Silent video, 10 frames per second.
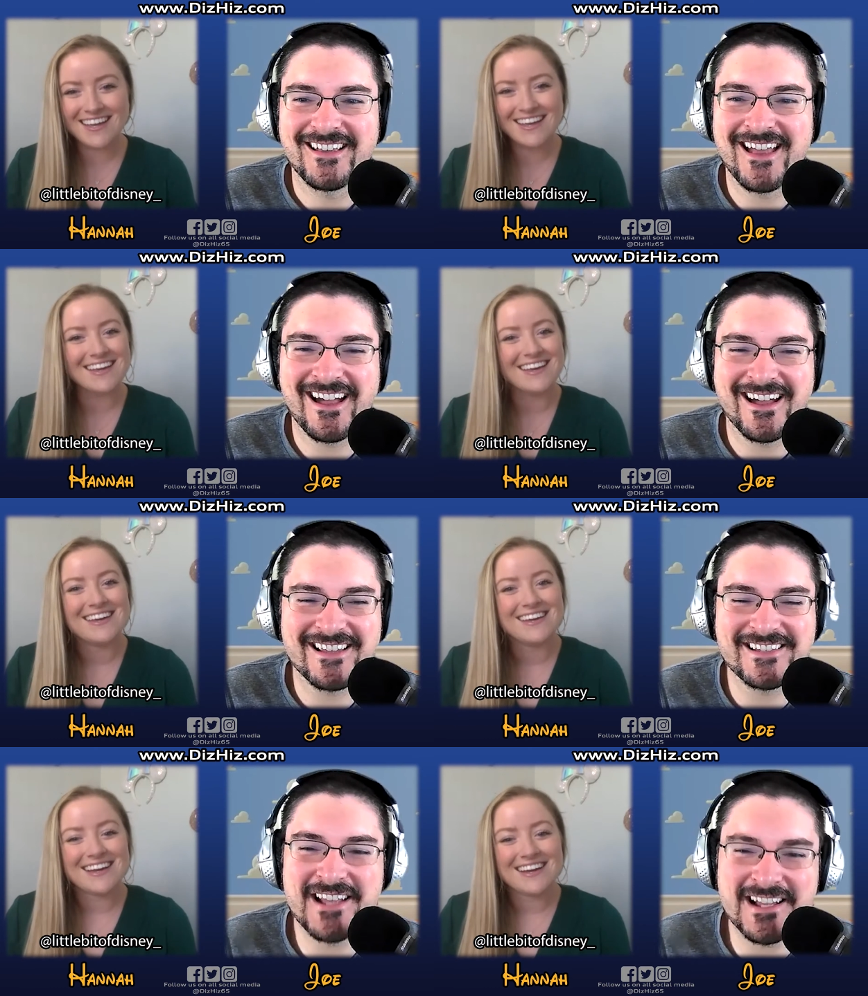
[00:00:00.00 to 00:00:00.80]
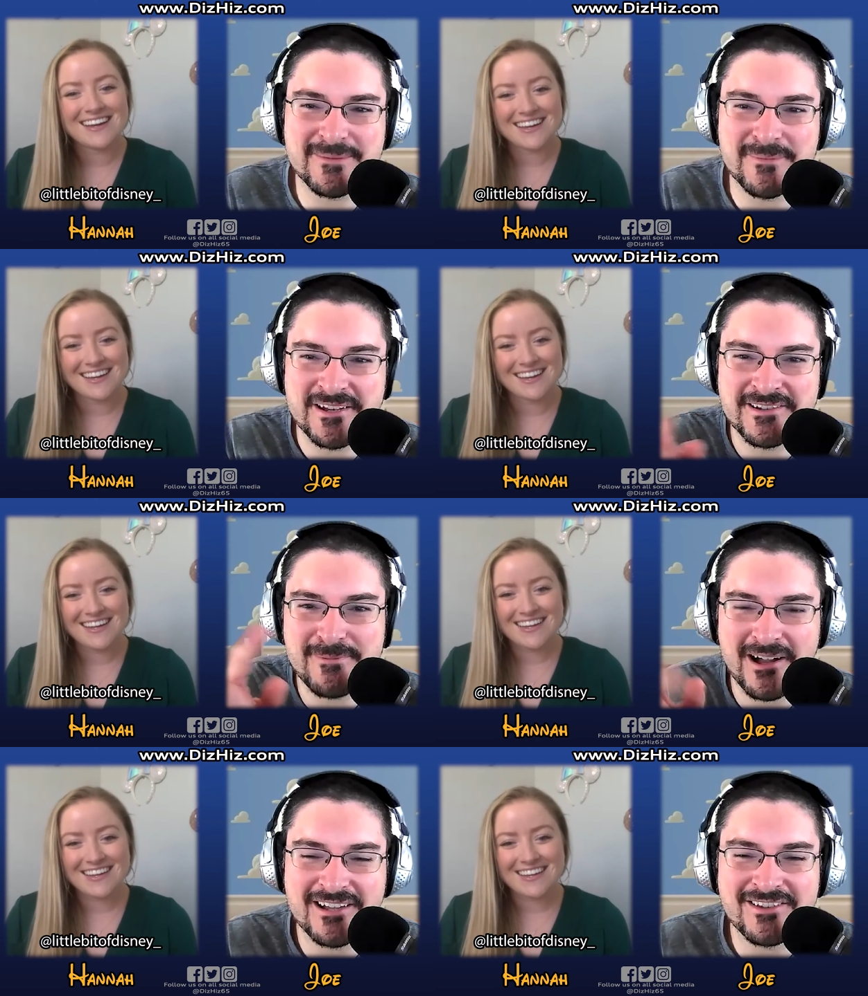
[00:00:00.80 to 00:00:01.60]
Speaker 1: yeah, and I see you got some ears
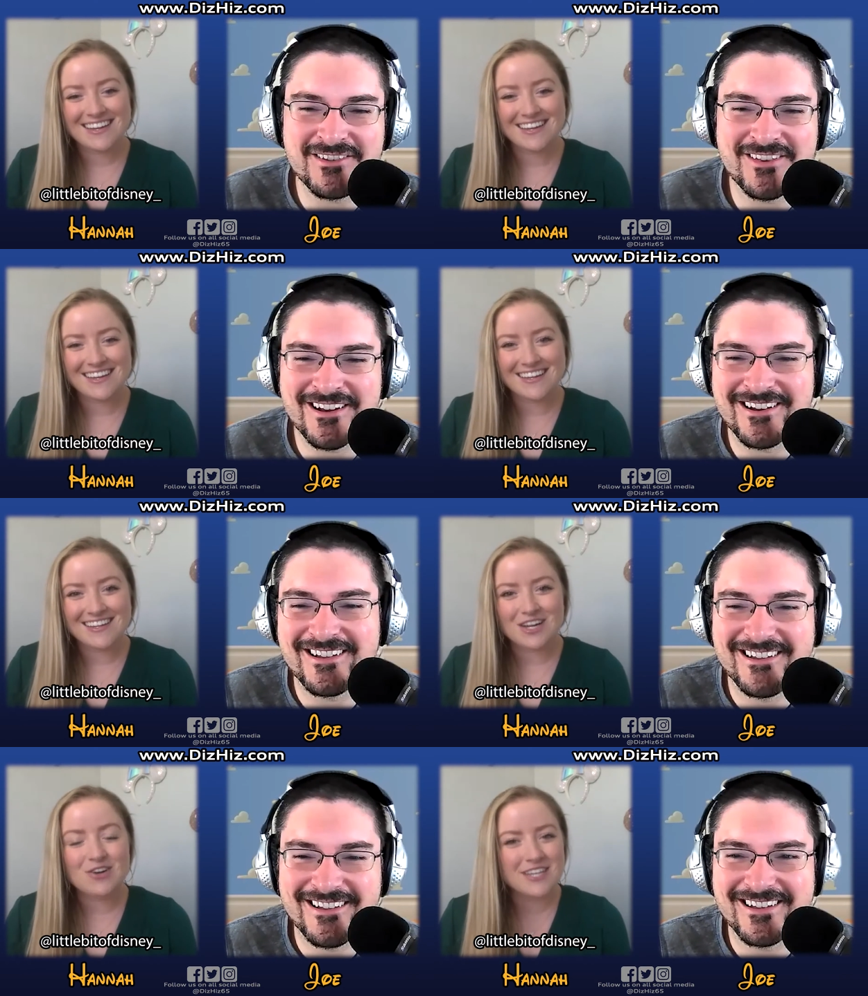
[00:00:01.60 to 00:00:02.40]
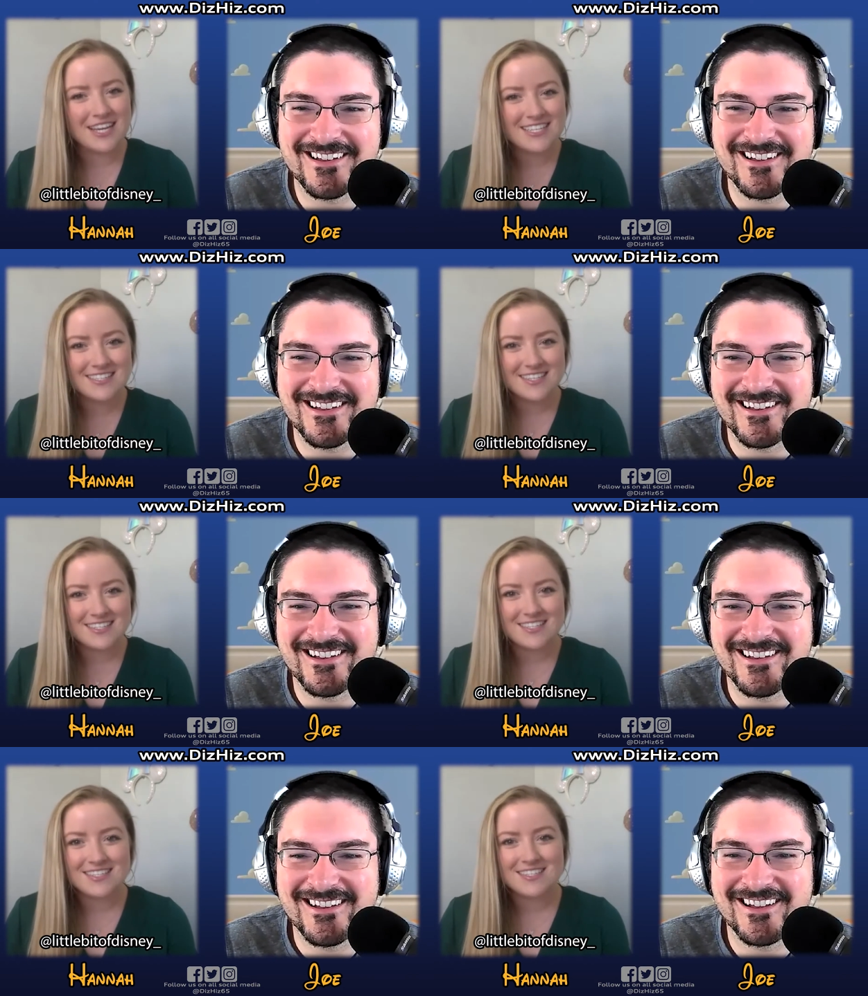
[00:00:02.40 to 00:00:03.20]
behind you there.
Speaker 2: Oh yes, this
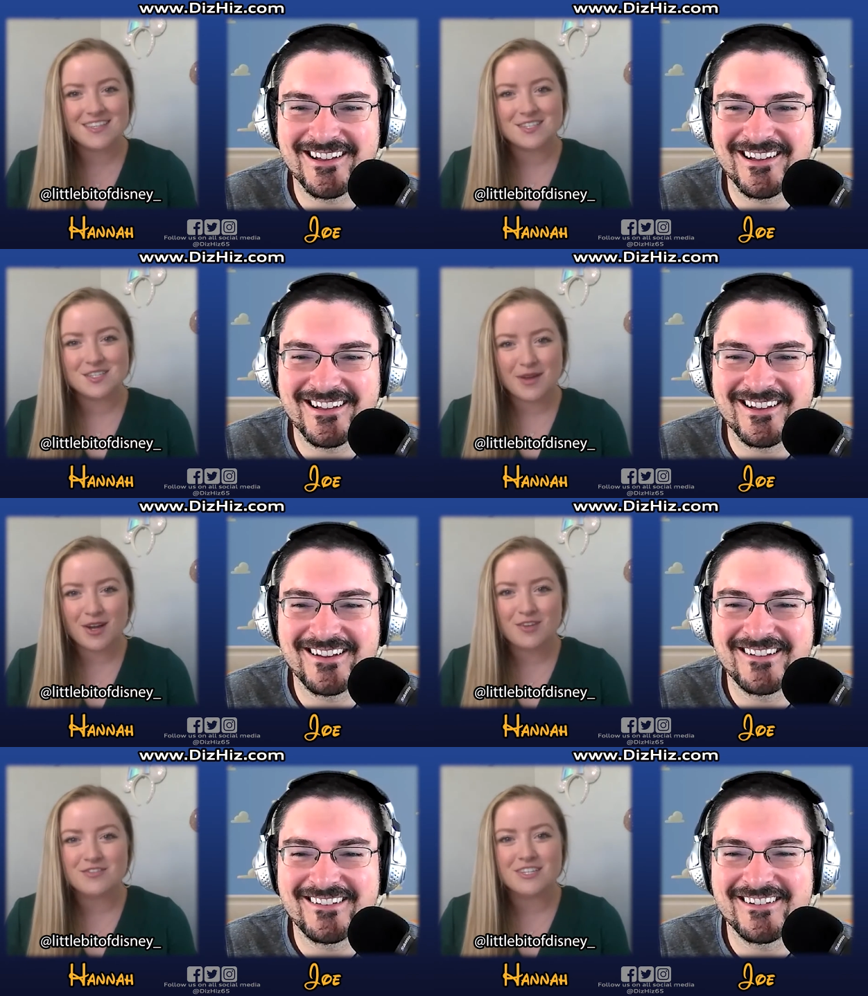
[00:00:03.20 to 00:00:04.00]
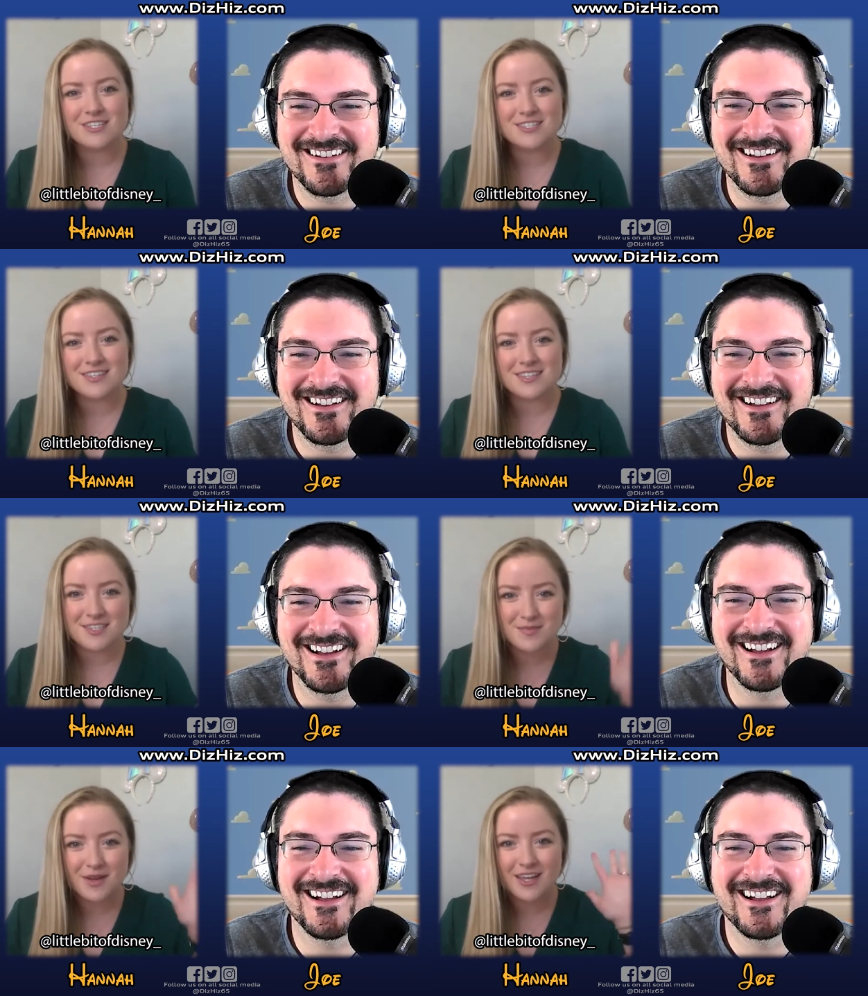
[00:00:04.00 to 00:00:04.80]
is this is my office. This
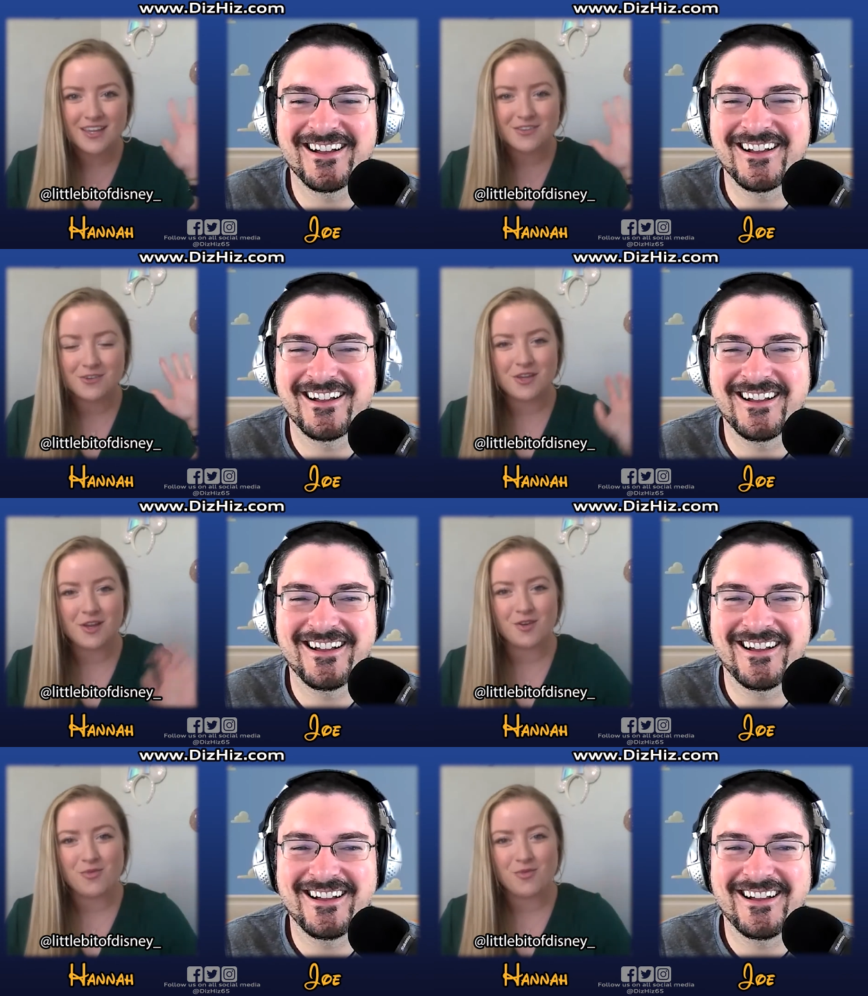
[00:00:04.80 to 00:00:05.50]
is my little ear